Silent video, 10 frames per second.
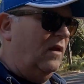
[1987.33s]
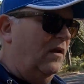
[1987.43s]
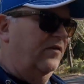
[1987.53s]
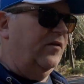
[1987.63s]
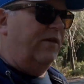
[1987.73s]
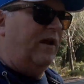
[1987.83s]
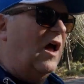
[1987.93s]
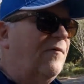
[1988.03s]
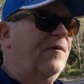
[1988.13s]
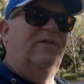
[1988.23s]
So the
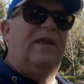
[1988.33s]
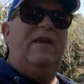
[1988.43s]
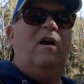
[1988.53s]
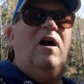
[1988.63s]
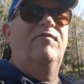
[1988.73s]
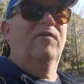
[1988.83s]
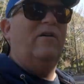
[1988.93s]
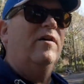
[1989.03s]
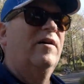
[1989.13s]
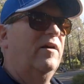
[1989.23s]
office, they
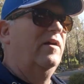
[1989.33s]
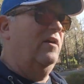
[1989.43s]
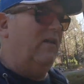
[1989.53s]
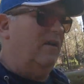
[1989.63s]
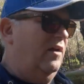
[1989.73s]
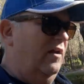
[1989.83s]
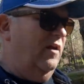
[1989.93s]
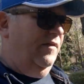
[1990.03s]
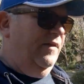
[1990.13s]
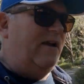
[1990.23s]
cover
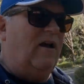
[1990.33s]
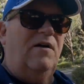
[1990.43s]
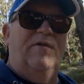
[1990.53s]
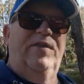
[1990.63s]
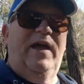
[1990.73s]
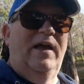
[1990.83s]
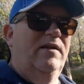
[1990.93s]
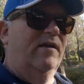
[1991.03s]
that.